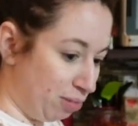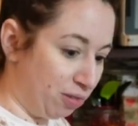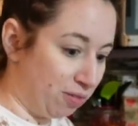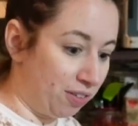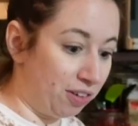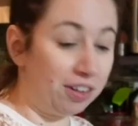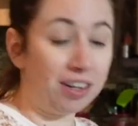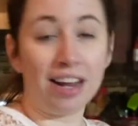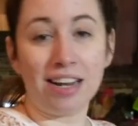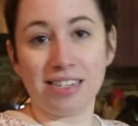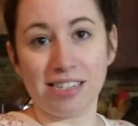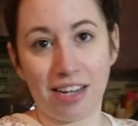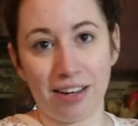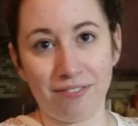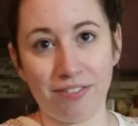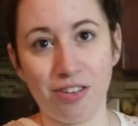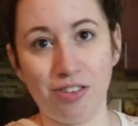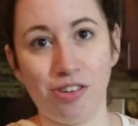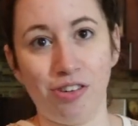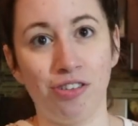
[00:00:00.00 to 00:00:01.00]
prefer not to
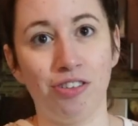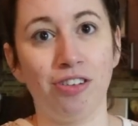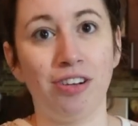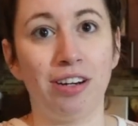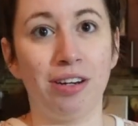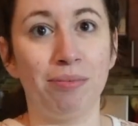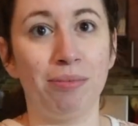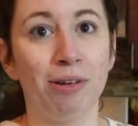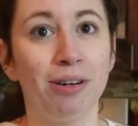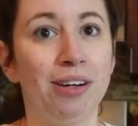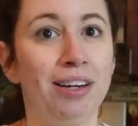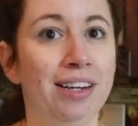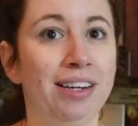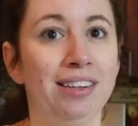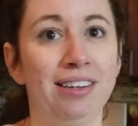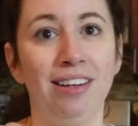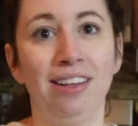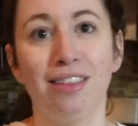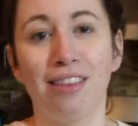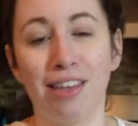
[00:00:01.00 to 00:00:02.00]
have to change your diaper in
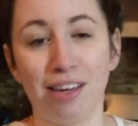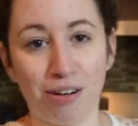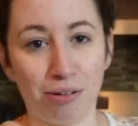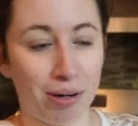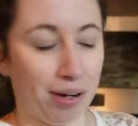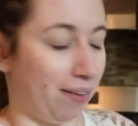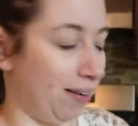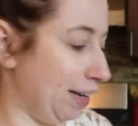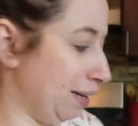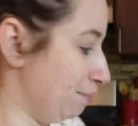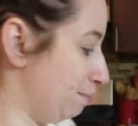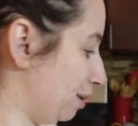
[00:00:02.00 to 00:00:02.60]
the aquarium,